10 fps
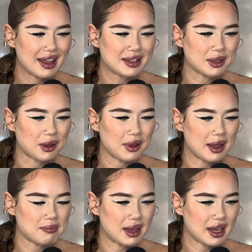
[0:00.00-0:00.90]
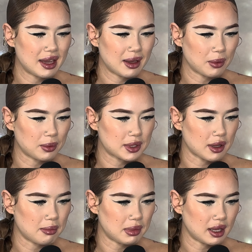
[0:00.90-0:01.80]
So it may
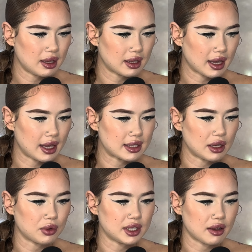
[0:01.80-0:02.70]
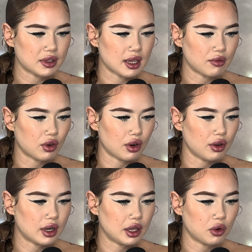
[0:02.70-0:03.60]
also be the case that your endeavors have
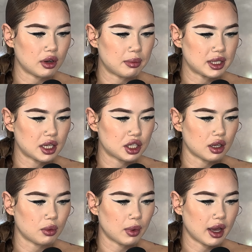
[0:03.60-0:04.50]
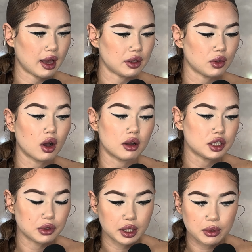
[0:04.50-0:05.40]
grown and you're in a position where you
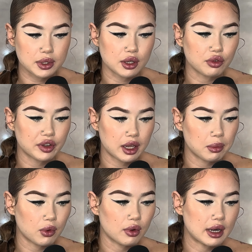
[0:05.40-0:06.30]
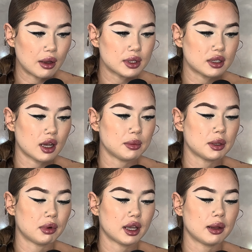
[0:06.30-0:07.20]
can't do it yourself anymore. Now's the time
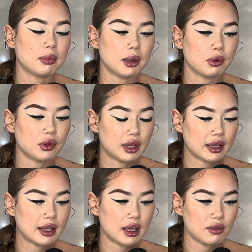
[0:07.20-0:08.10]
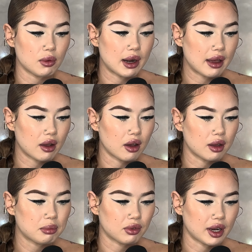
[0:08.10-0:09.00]
to bring in people that can give you a leg
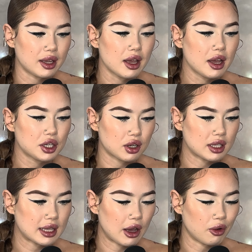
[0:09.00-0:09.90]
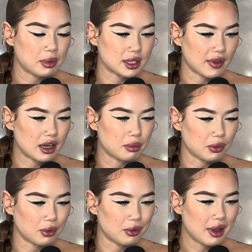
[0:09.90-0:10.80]
up, right? Trust that help is
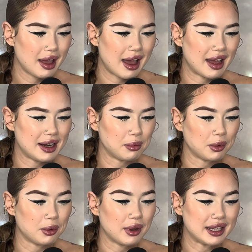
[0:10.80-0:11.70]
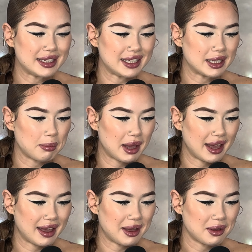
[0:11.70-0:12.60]
available and it will indeed
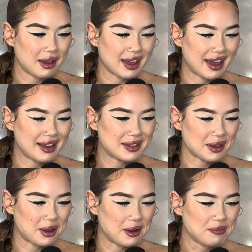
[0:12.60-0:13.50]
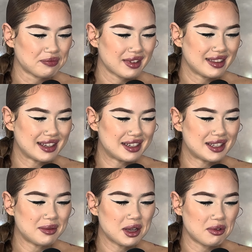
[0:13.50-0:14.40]
appear, okay? So there's
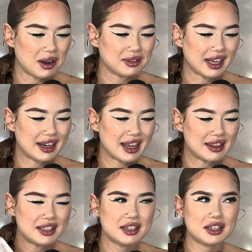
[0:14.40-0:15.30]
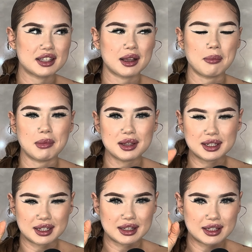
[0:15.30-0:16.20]
just something around that. And again, this is just like a
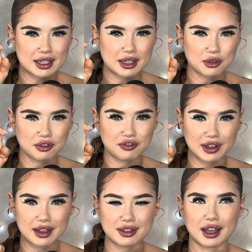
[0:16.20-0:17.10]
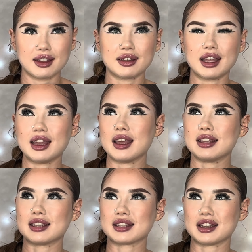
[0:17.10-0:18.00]
mustard seed of faith that it
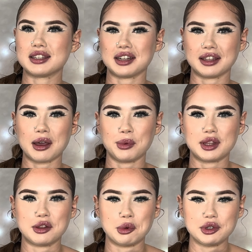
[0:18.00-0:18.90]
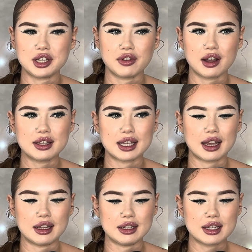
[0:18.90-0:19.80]
is existing, that within the multiverse,
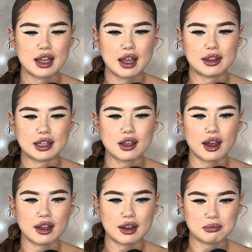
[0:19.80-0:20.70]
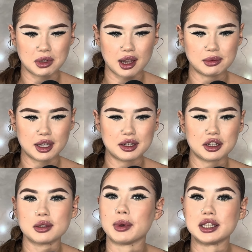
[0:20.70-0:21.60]
and there's higher timelines
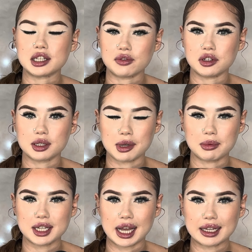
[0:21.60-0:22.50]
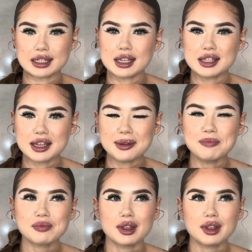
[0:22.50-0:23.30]
just waiting for you to be able to access it.